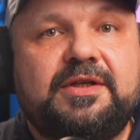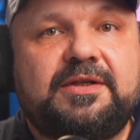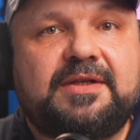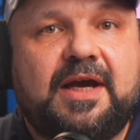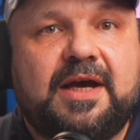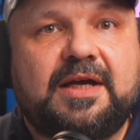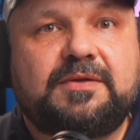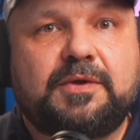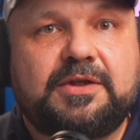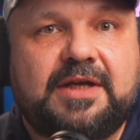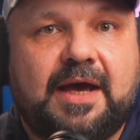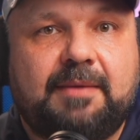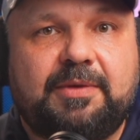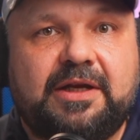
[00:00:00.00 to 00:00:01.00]
decides what's
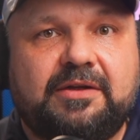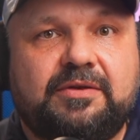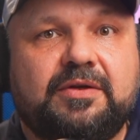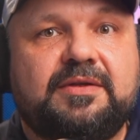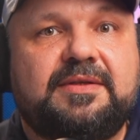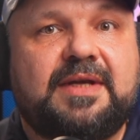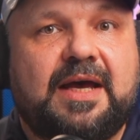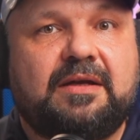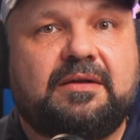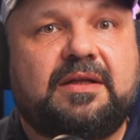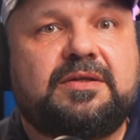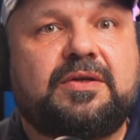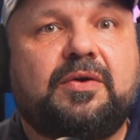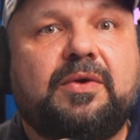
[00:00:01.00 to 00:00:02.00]
happening to the sound
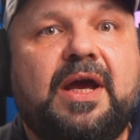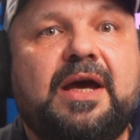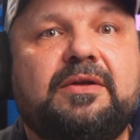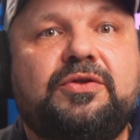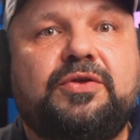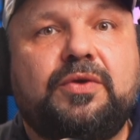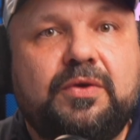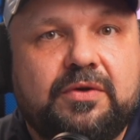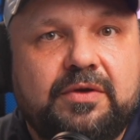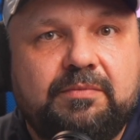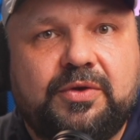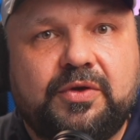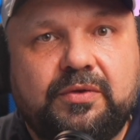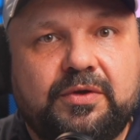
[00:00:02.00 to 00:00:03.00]
that's going out to your
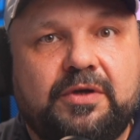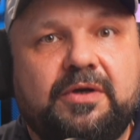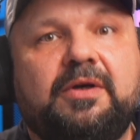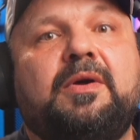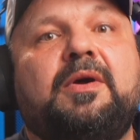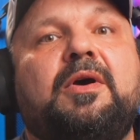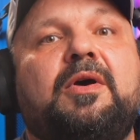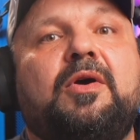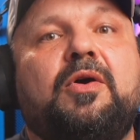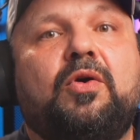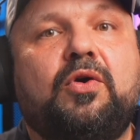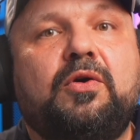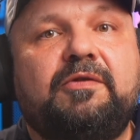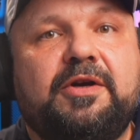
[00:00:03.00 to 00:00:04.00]
computer
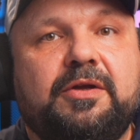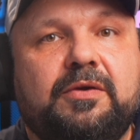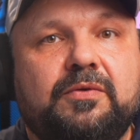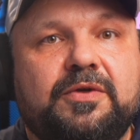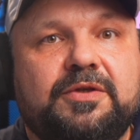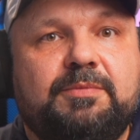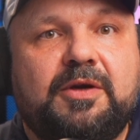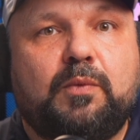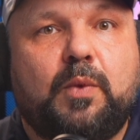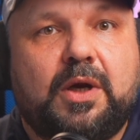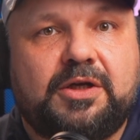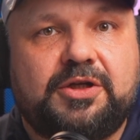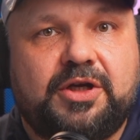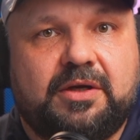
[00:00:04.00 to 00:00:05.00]
over the USB
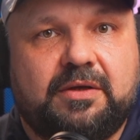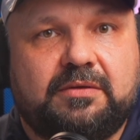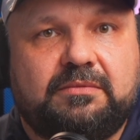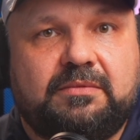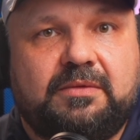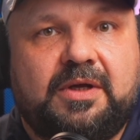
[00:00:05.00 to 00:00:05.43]
1 channel.